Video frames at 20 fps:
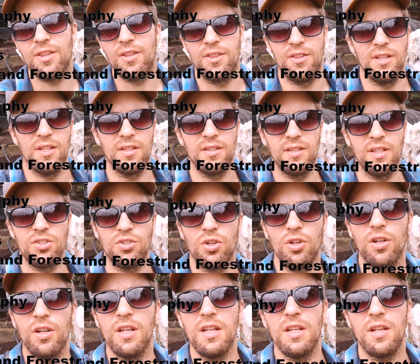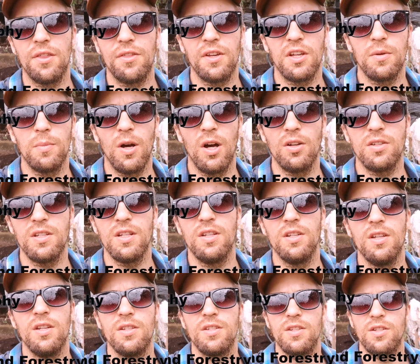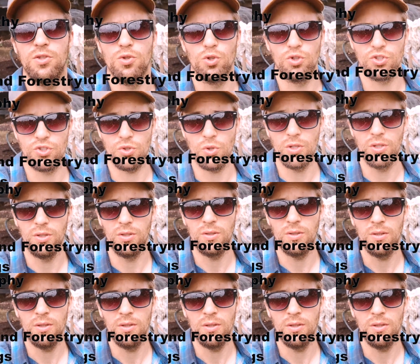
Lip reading: thing that you're going to need to think about is your soil.